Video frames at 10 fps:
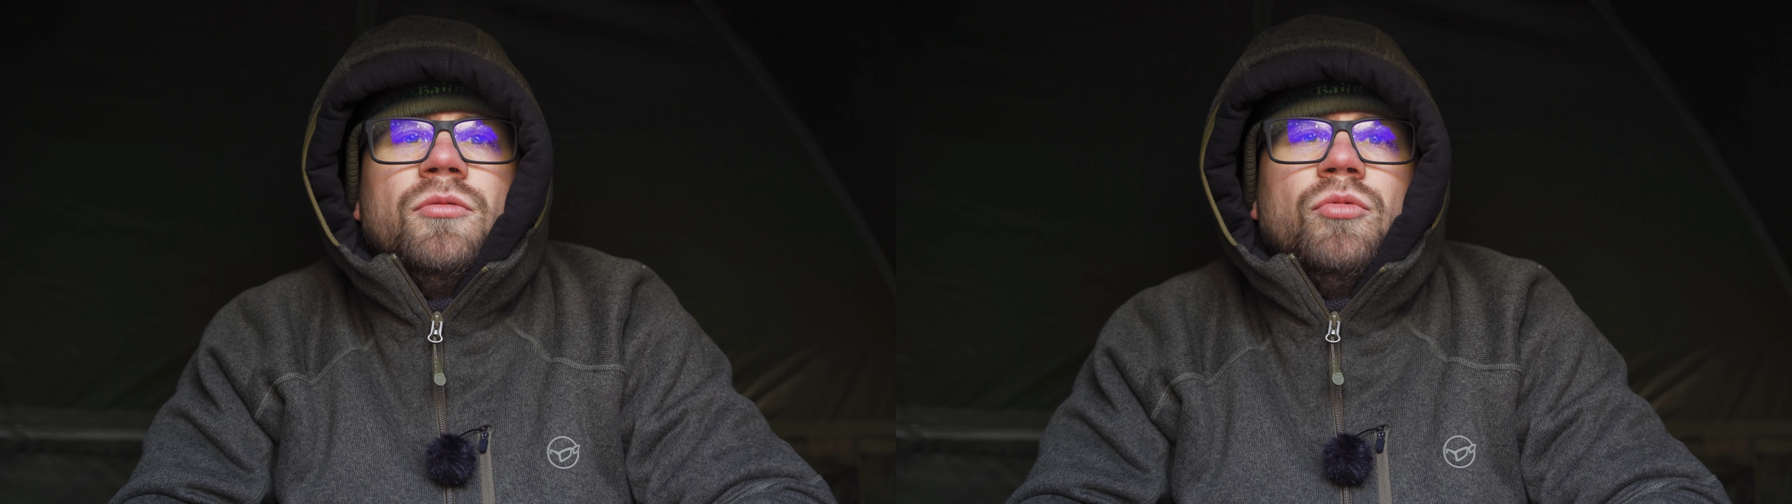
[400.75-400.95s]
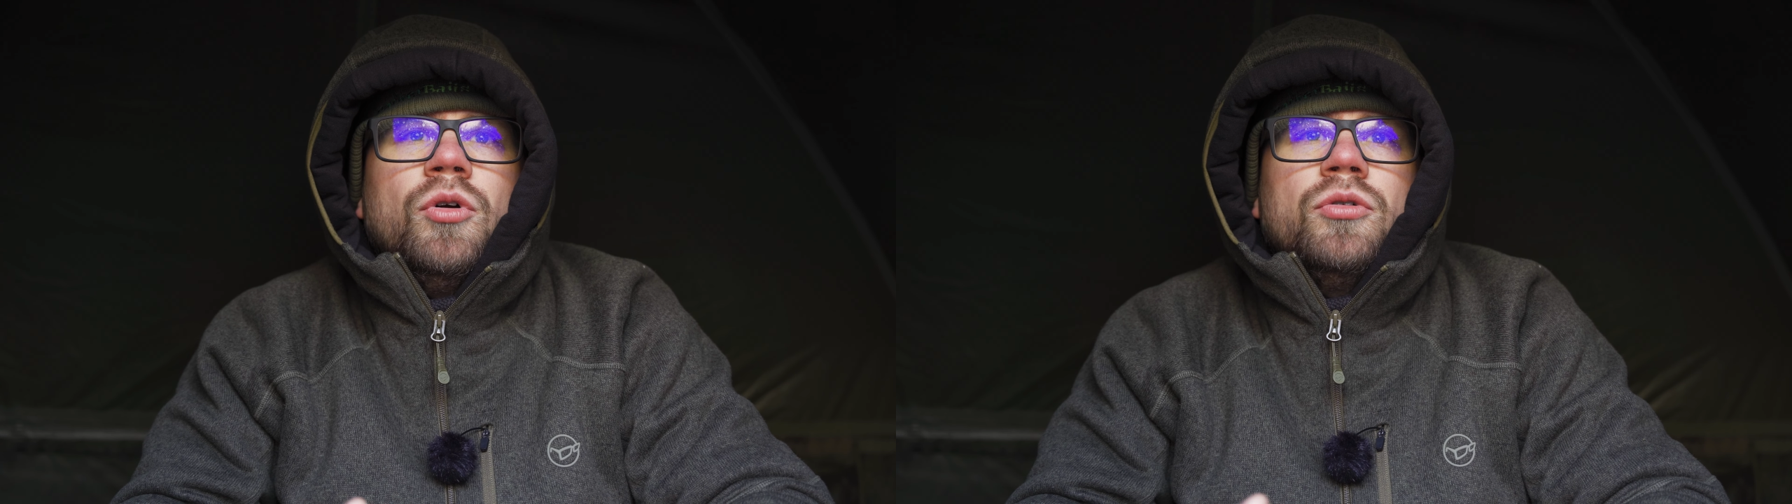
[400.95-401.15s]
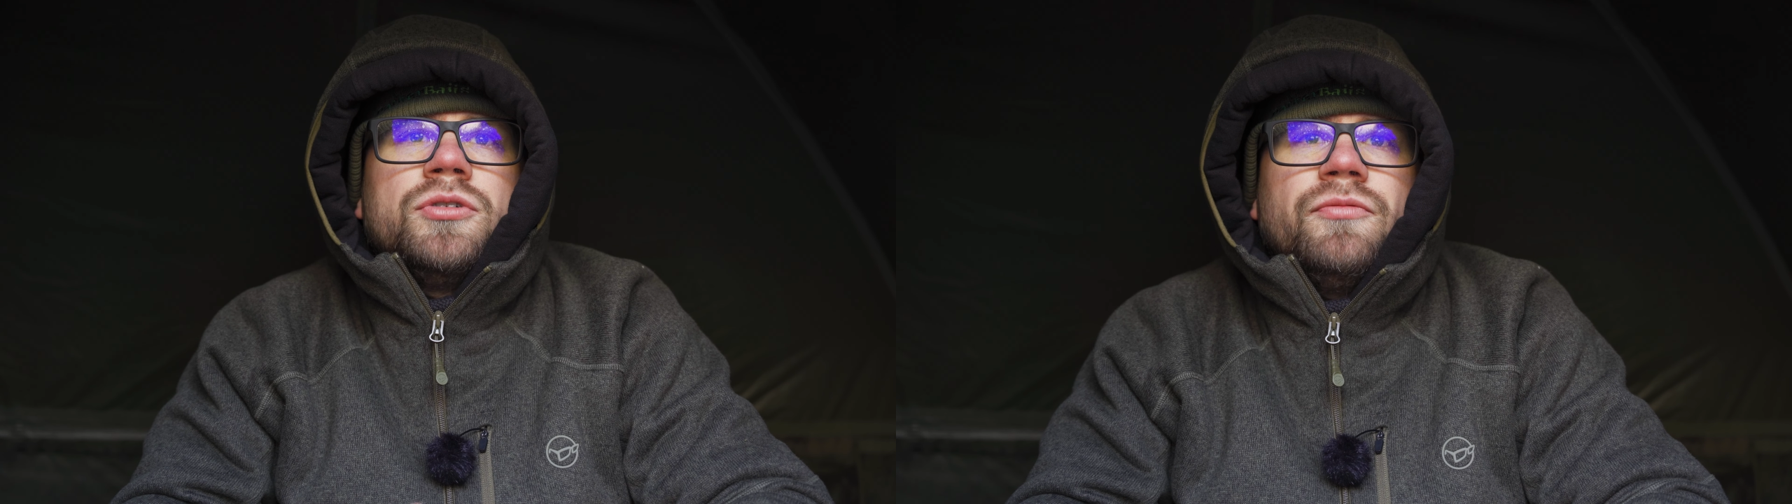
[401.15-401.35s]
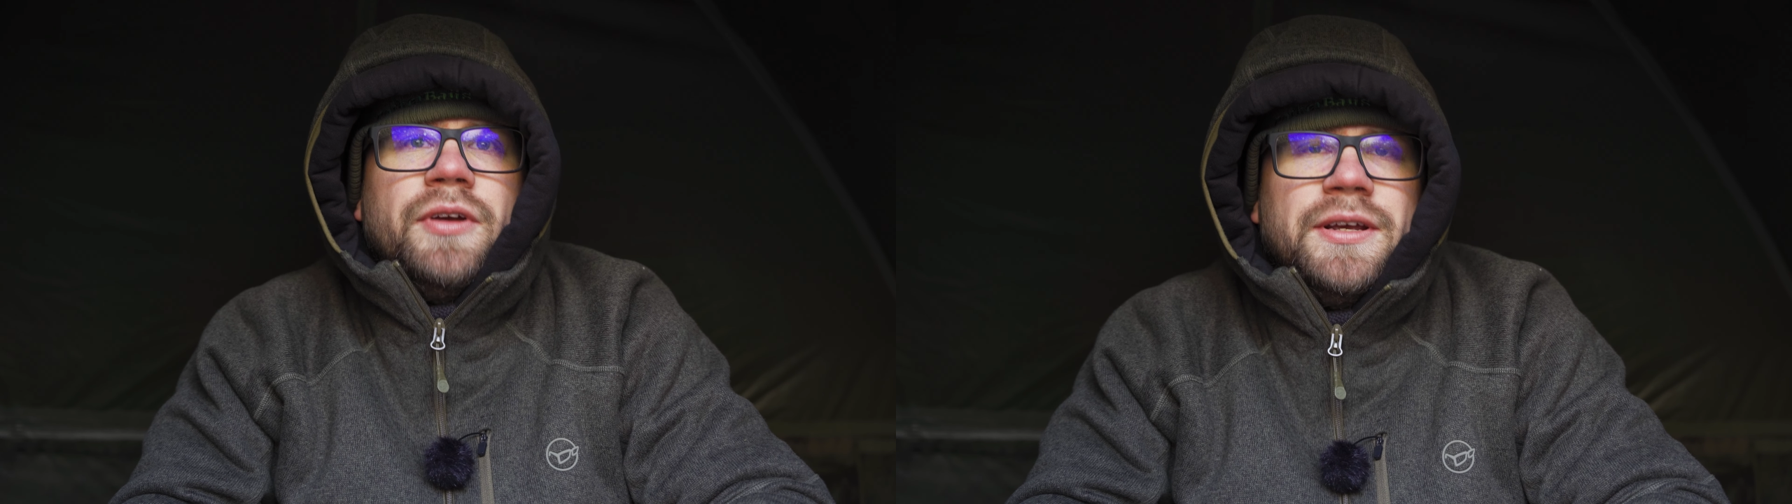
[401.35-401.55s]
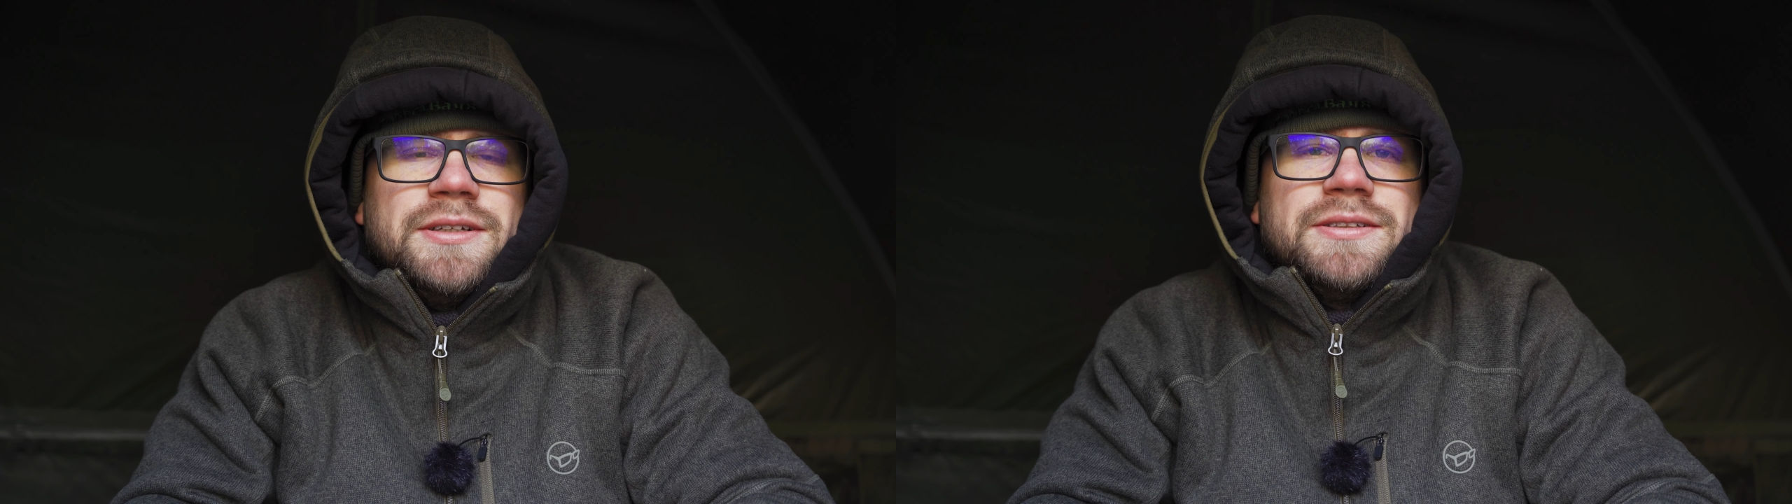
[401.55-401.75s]
the rules and
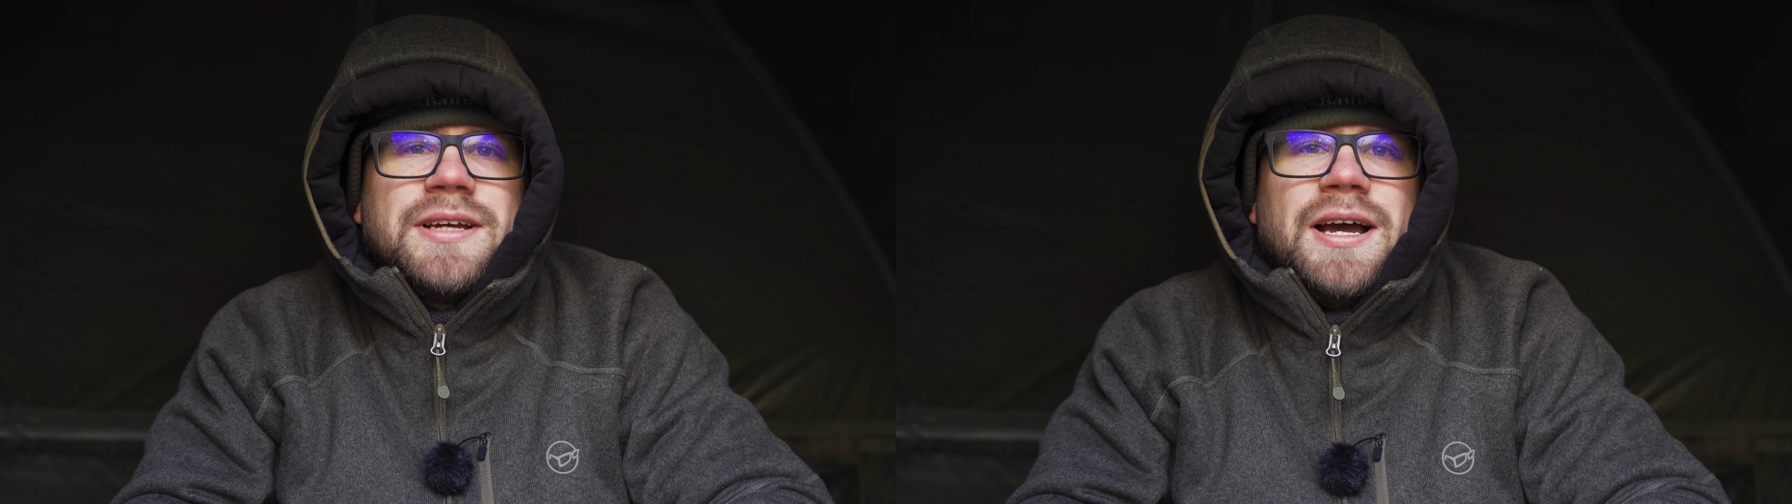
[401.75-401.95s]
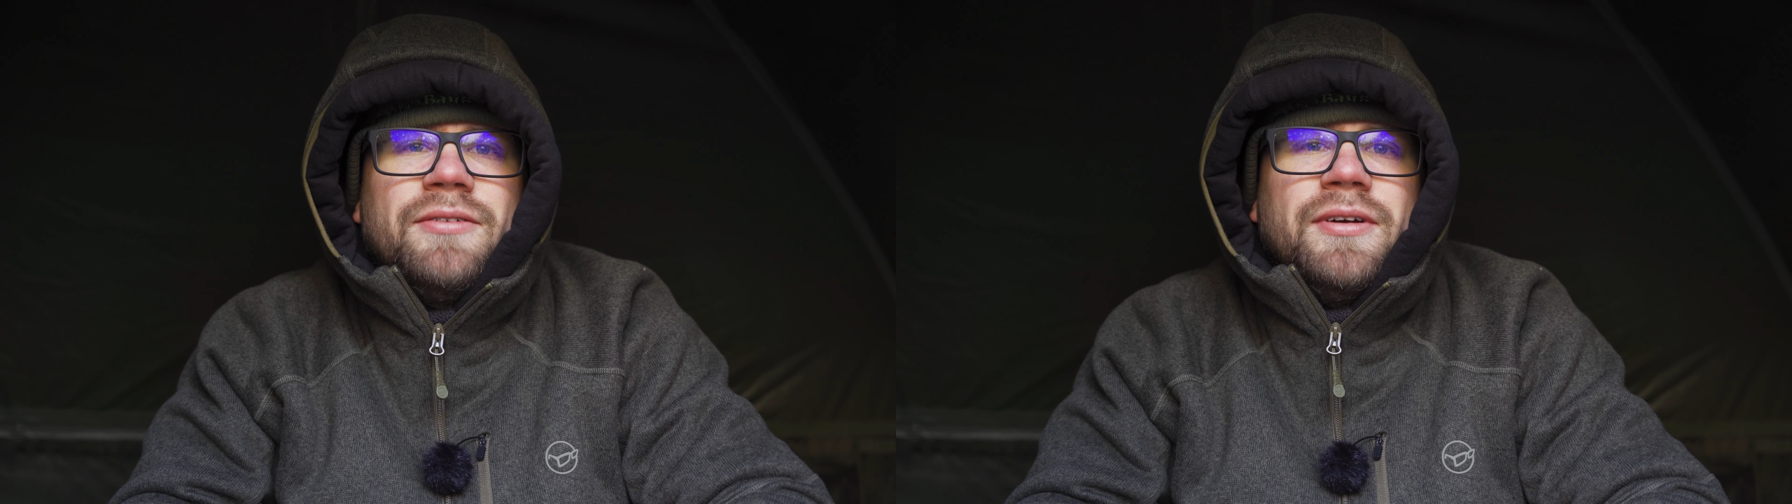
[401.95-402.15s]
reasons I can't